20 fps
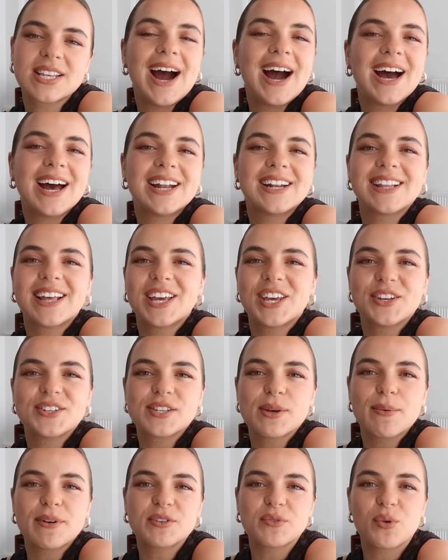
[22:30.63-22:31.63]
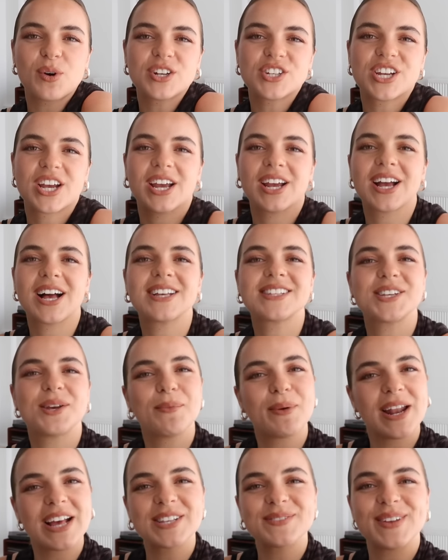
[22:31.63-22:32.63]
and thank you so much for watching. I'll see you in
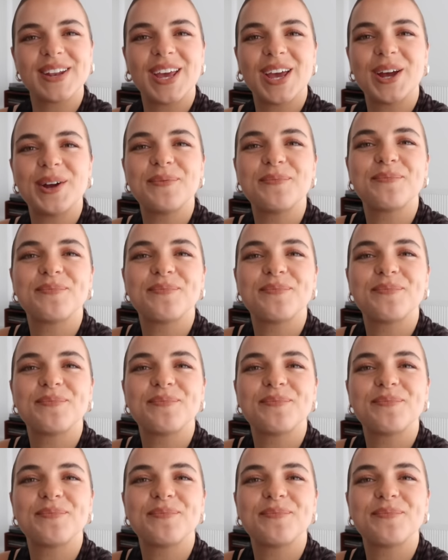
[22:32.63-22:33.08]
my next video.